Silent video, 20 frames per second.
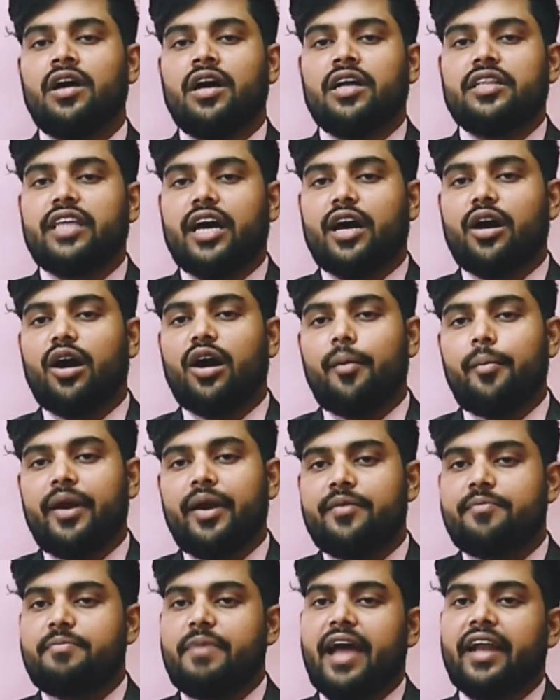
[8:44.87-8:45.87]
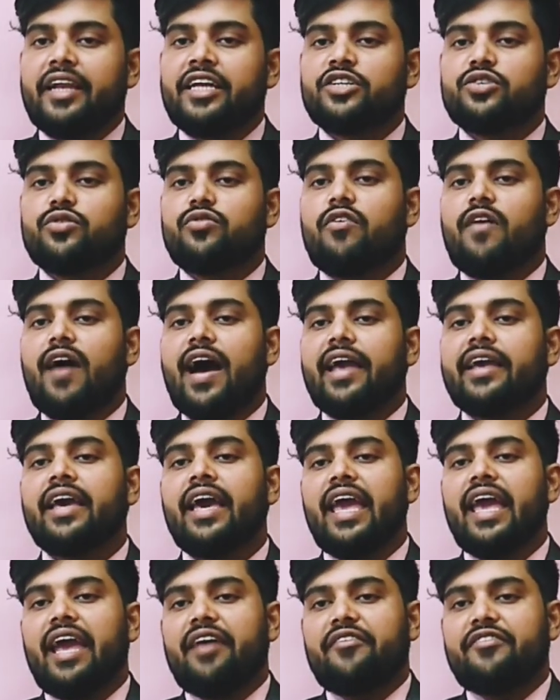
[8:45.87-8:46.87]
The government planning to
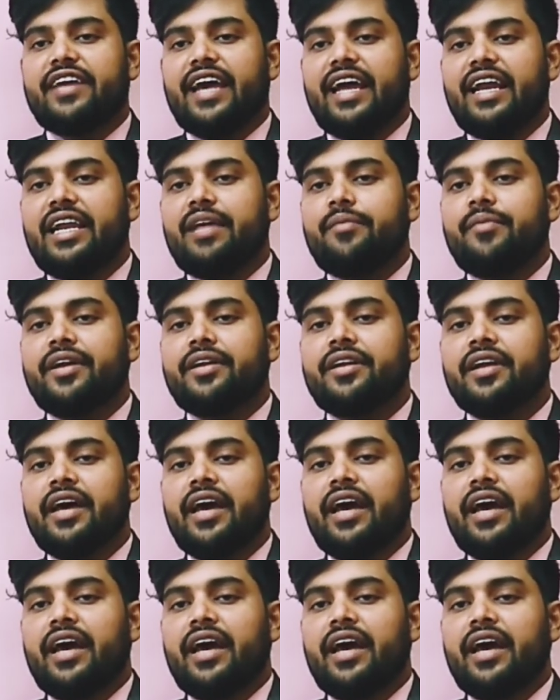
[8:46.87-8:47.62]
hike FDI limit